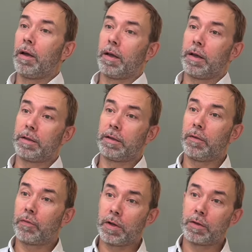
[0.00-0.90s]
it's
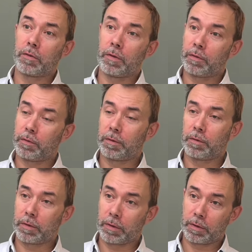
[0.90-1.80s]
different with
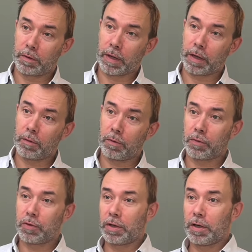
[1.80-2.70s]

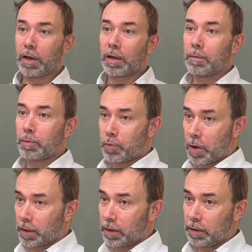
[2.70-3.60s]
technology and
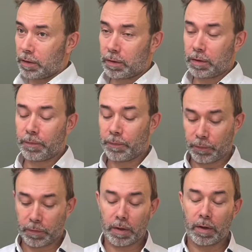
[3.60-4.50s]
practice.
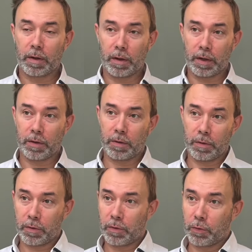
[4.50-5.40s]
In
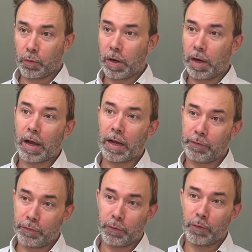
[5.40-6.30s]
the real
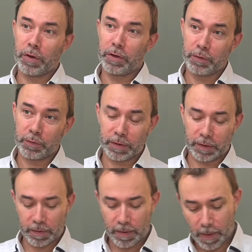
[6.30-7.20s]
life, we use
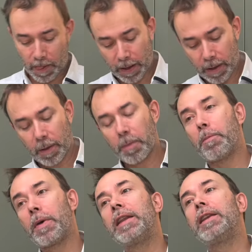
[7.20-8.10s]
it.
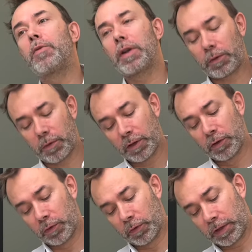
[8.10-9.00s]
Many
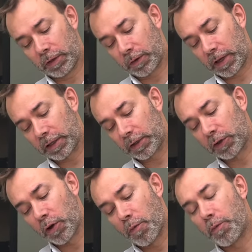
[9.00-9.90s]
restaurants use it, okay?
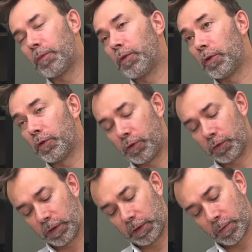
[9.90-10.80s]
Some don't
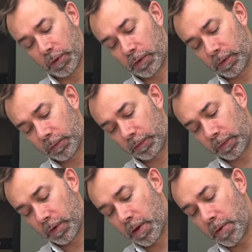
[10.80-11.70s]
use it,
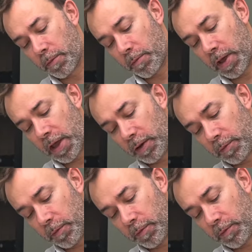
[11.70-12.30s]
but many